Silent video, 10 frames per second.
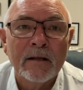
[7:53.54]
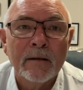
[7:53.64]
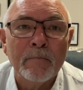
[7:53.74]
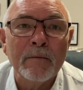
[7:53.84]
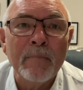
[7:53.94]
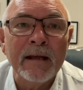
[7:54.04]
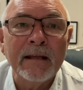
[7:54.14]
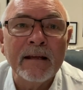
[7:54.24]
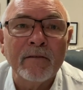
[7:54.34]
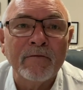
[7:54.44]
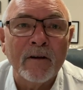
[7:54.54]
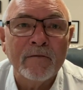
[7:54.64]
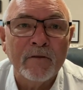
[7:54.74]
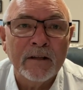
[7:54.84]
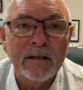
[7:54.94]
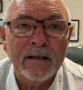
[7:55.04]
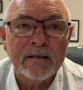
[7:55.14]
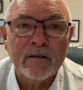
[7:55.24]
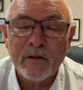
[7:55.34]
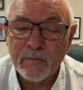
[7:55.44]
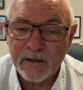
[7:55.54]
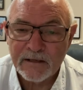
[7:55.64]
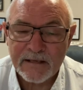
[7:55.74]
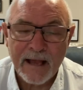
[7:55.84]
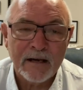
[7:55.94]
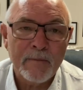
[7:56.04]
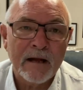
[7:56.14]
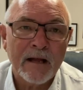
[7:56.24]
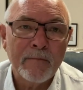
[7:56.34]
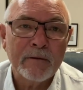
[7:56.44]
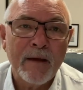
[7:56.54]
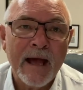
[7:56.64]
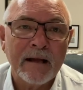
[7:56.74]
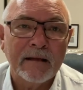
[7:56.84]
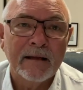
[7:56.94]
but making it fun for the kids so they'll be excited about coming back,